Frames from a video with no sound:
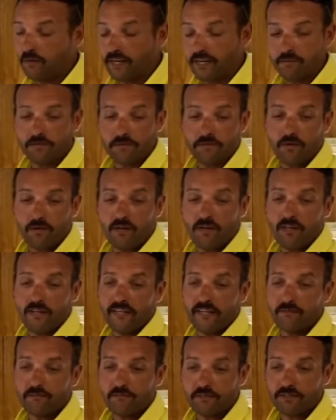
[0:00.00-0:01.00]
bring up small
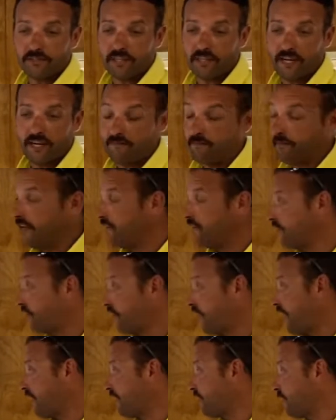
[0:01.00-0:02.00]
items that I may have
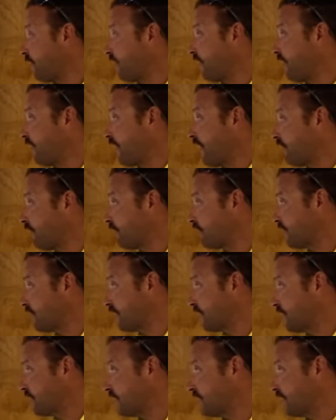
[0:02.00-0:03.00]
forgotten during the
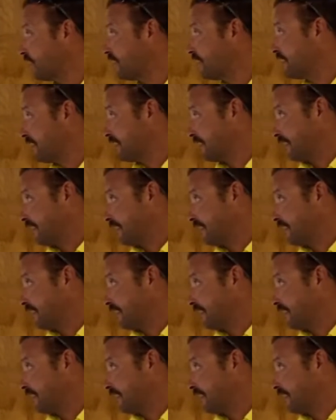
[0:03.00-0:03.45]
conversation,